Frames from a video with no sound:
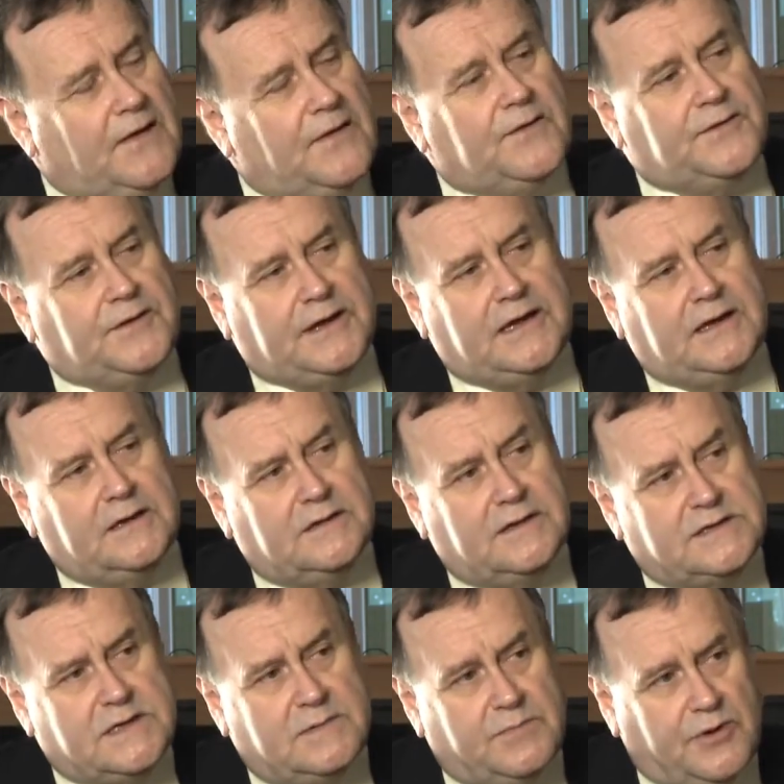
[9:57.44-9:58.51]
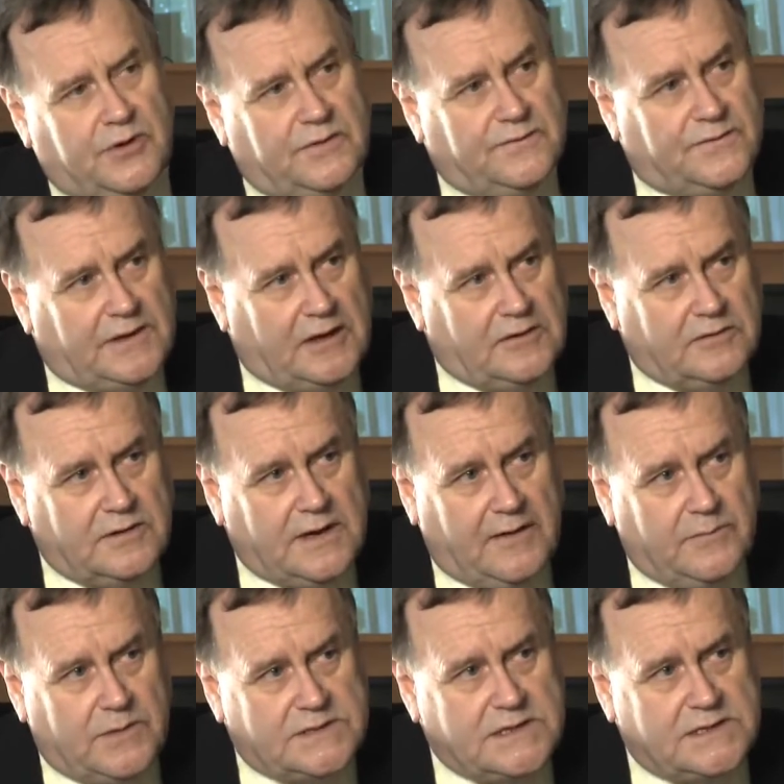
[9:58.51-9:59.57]
The other thing that's important for local
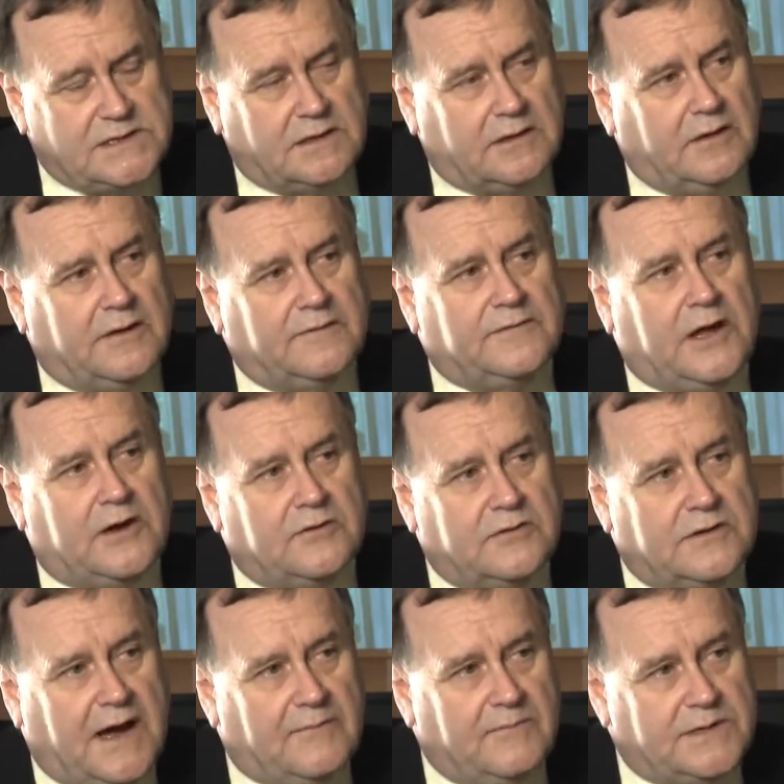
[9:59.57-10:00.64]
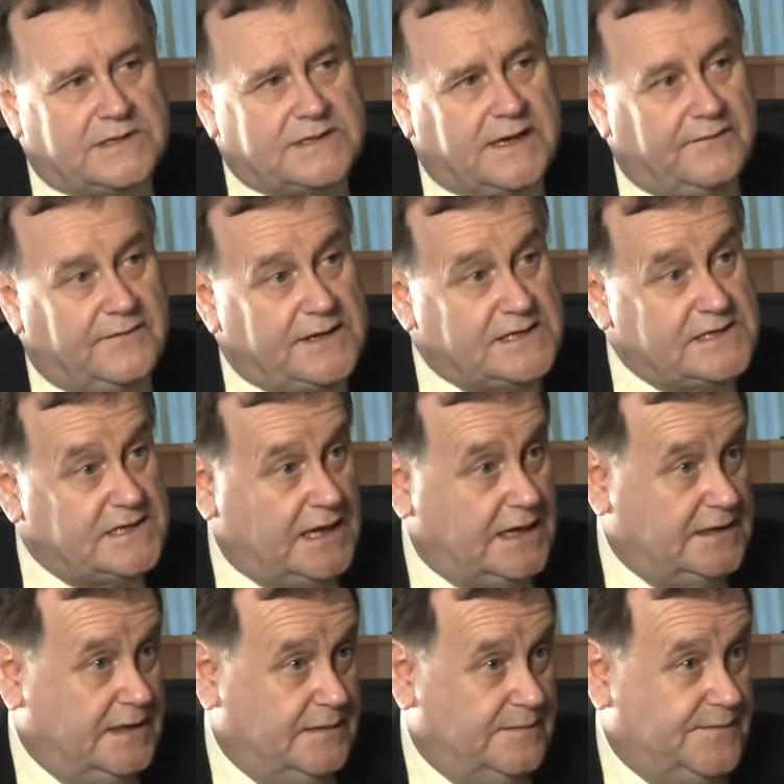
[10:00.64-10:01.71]
governments is a lot of local governments give
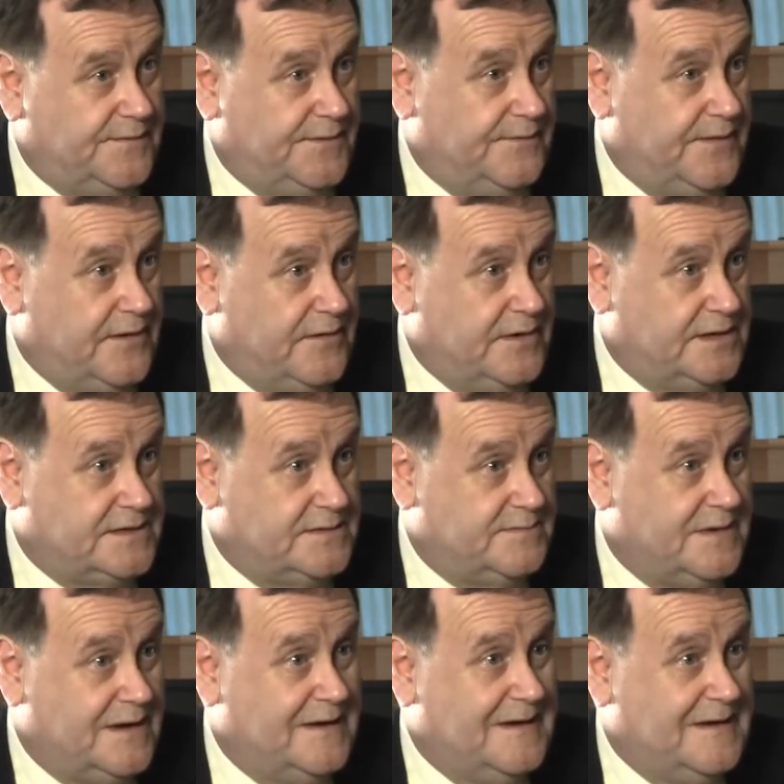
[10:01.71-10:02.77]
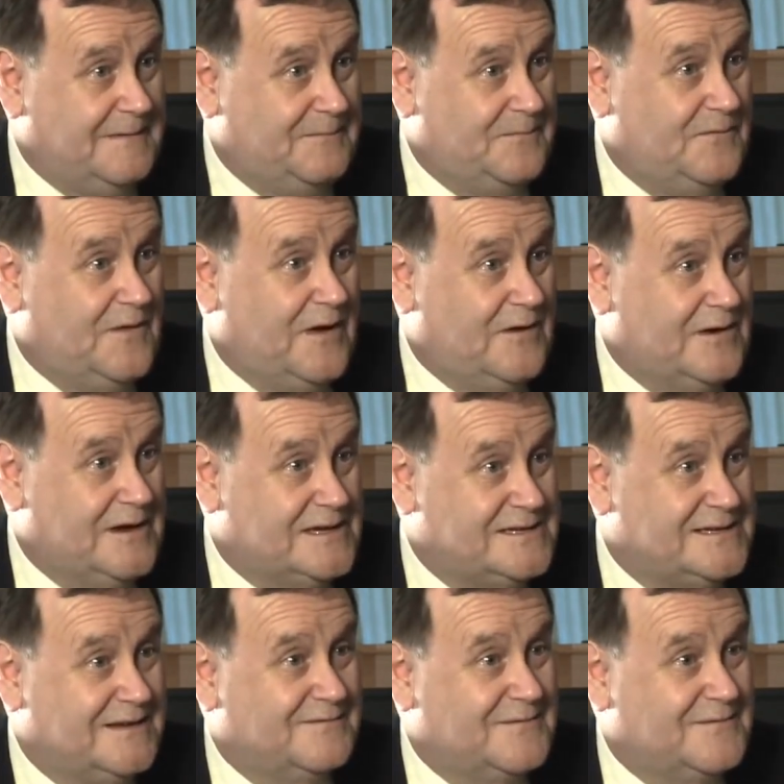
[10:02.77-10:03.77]
incentives for various various